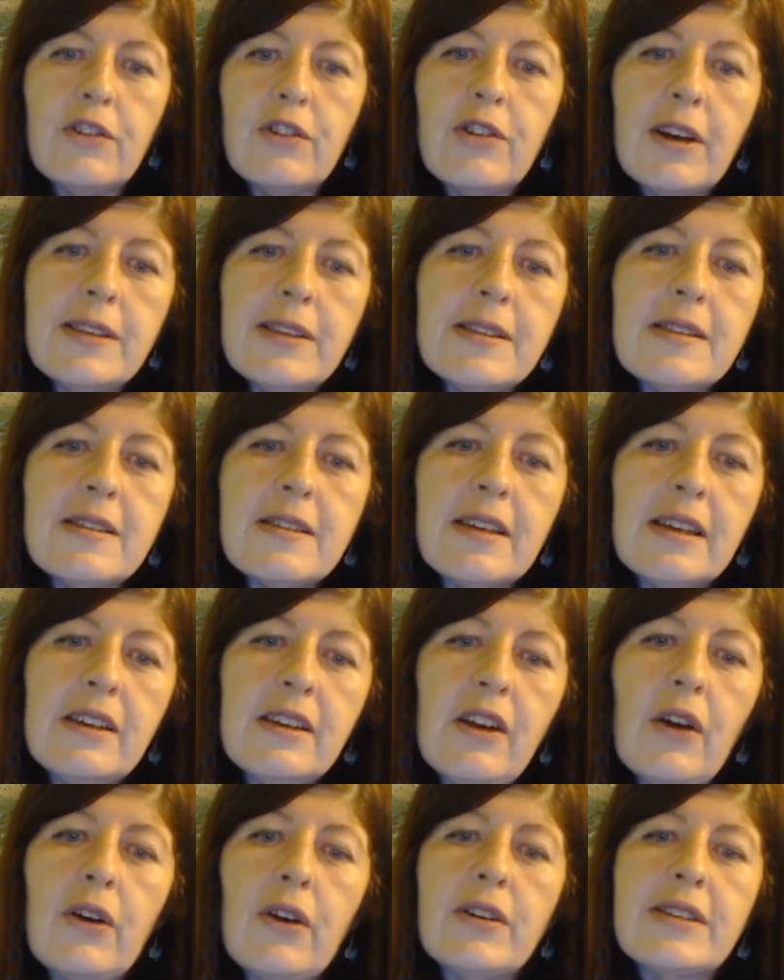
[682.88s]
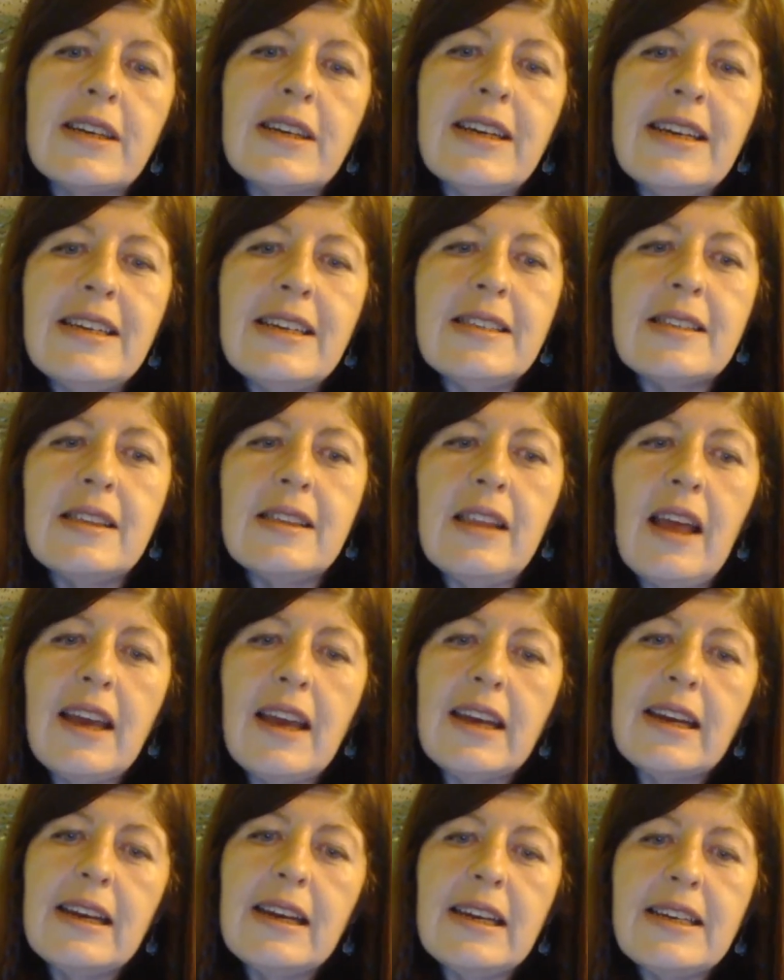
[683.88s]
The transiting Yod is
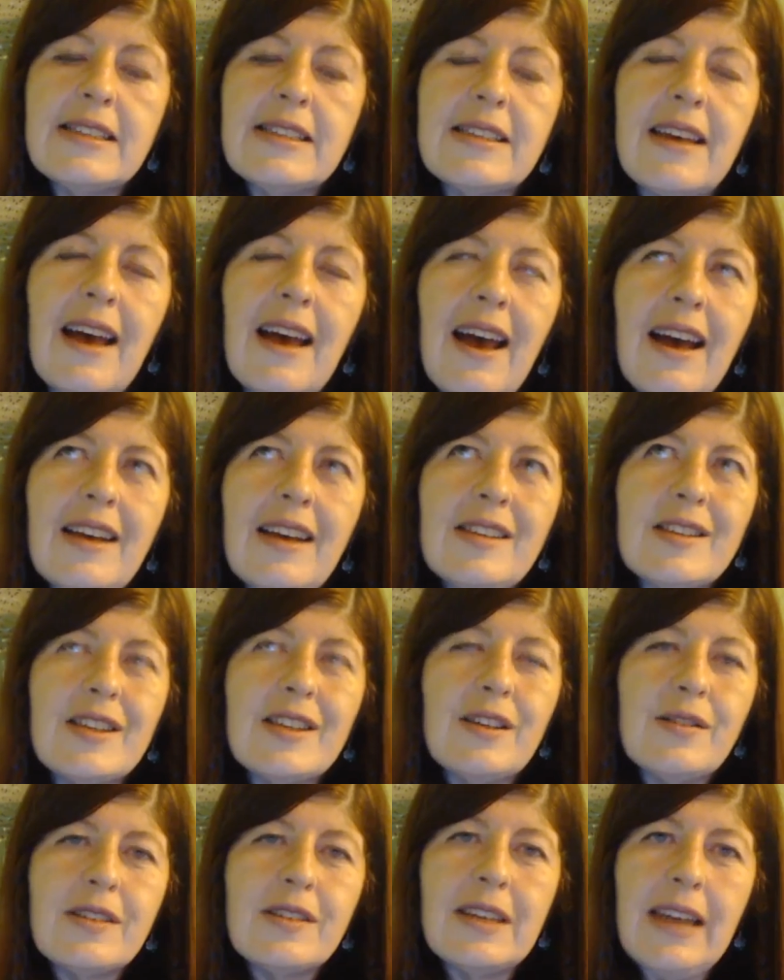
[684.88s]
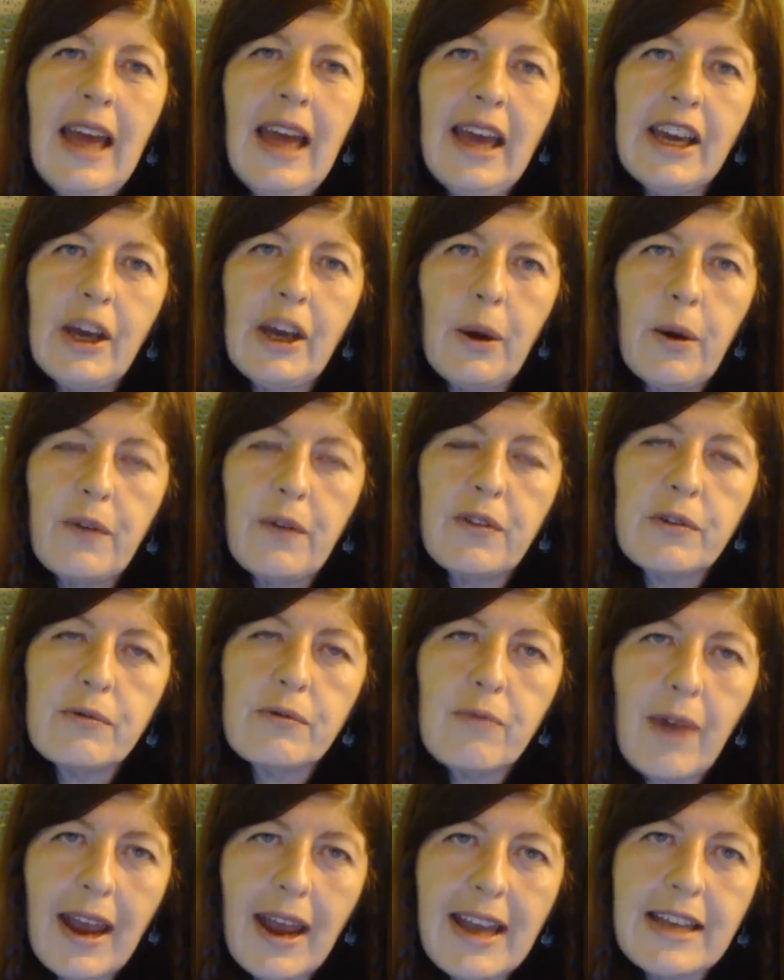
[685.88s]
likely to ask you to let go of the
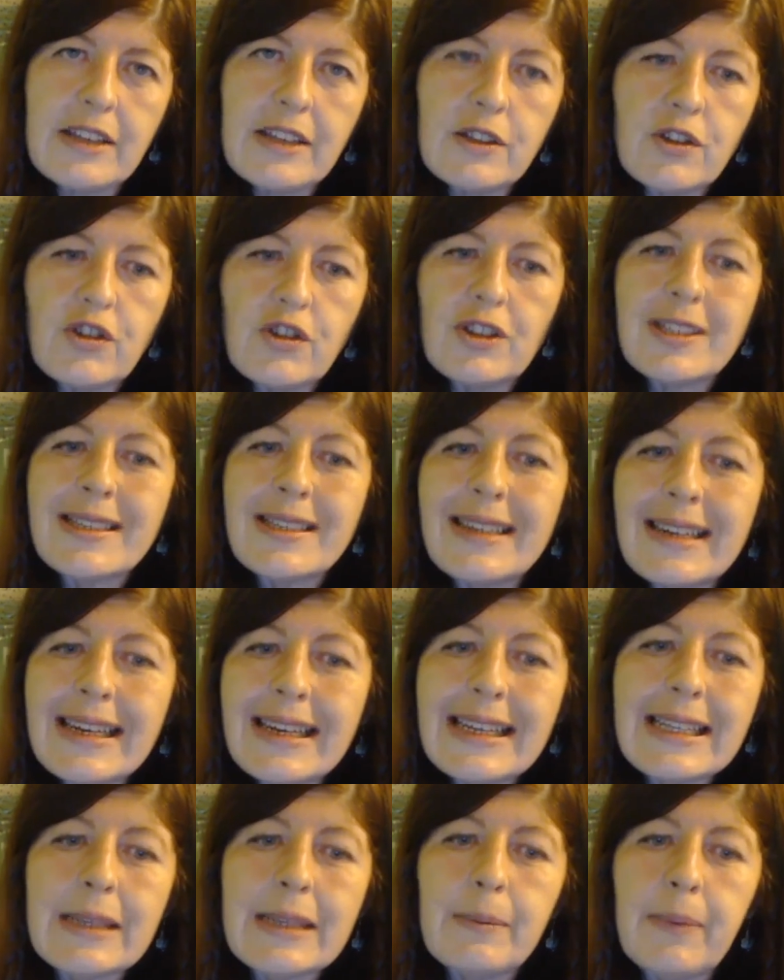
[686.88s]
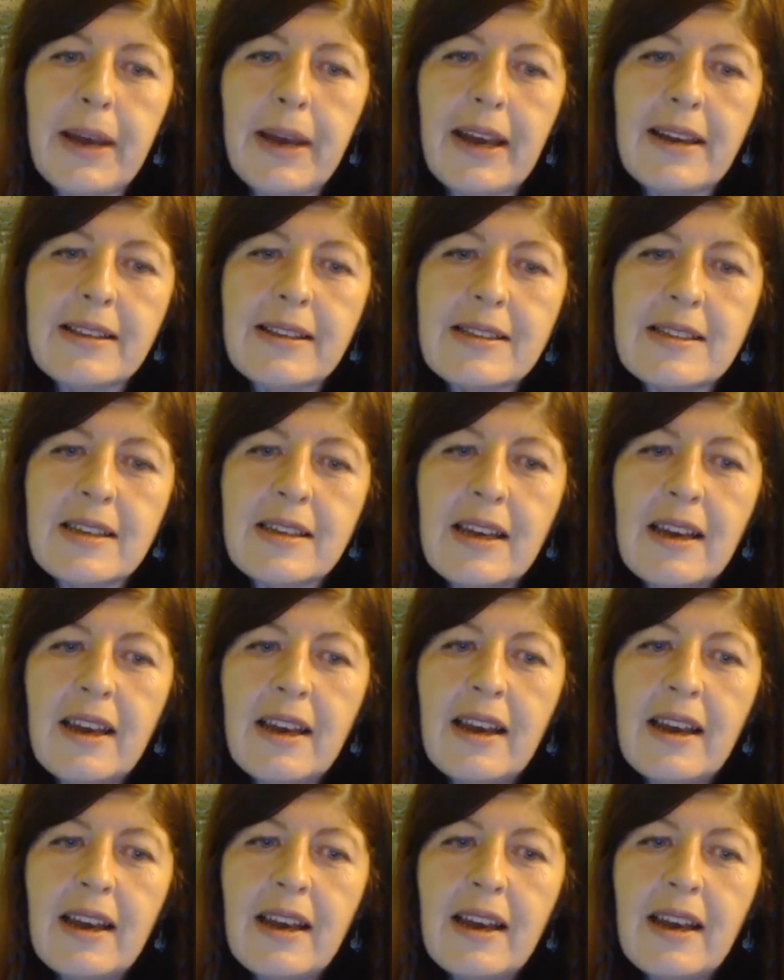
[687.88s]
reins just a little bit.